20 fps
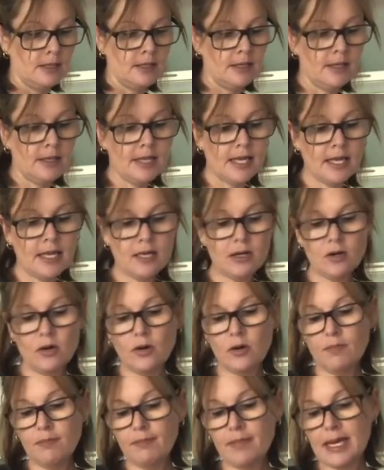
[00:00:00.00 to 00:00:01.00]

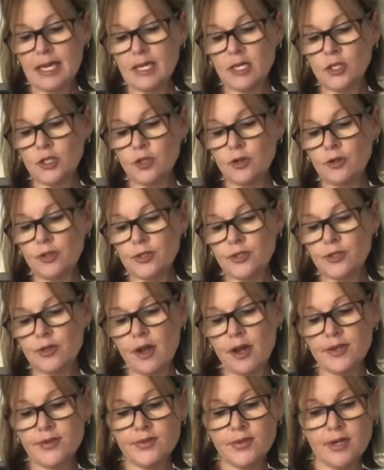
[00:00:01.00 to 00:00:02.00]
Again, making sure it's
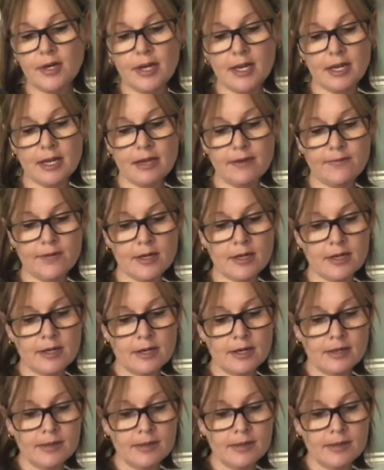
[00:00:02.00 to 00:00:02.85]
nice and even.